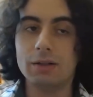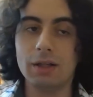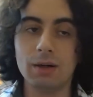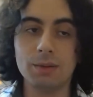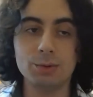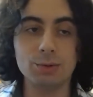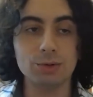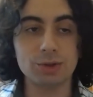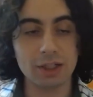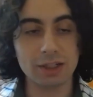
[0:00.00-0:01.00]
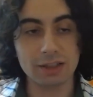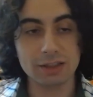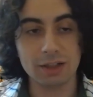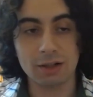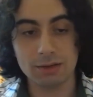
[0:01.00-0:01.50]

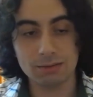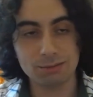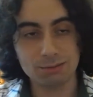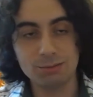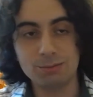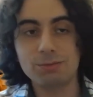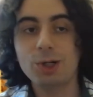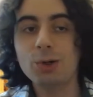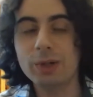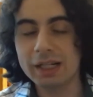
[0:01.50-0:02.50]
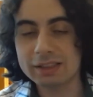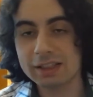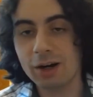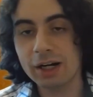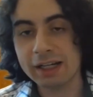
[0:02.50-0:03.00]
Nabuchodonosor creates
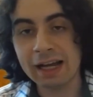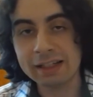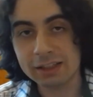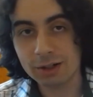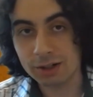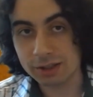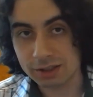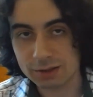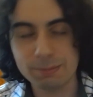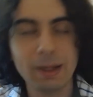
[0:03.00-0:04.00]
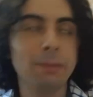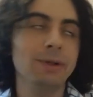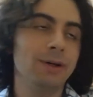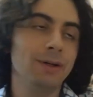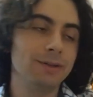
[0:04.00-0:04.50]
the hanging gardens of
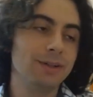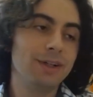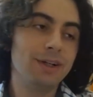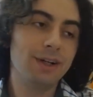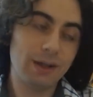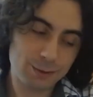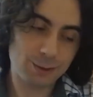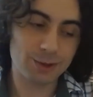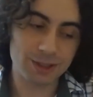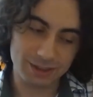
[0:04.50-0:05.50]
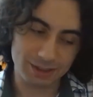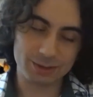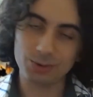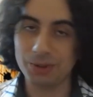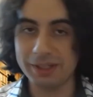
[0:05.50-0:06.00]
Babylon. Of course, this
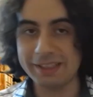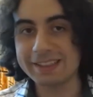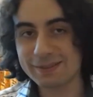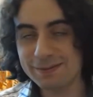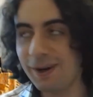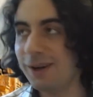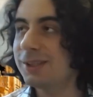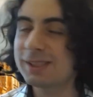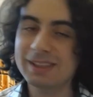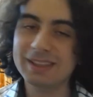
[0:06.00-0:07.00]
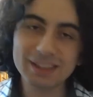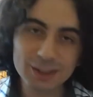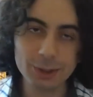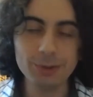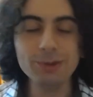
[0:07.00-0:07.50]
story is false. It's
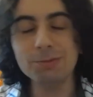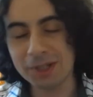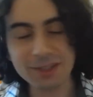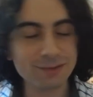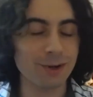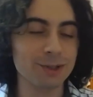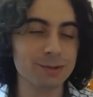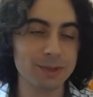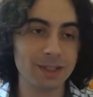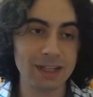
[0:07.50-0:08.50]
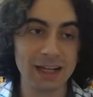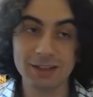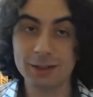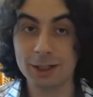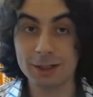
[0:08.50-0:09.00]
cute, but it's false, because
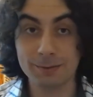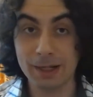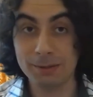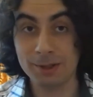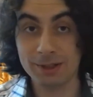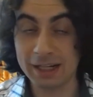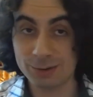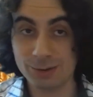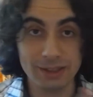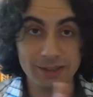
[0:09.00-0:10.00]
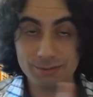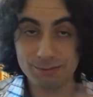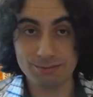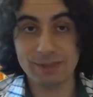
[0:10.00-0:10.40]
Hanging Garden of Babylon actually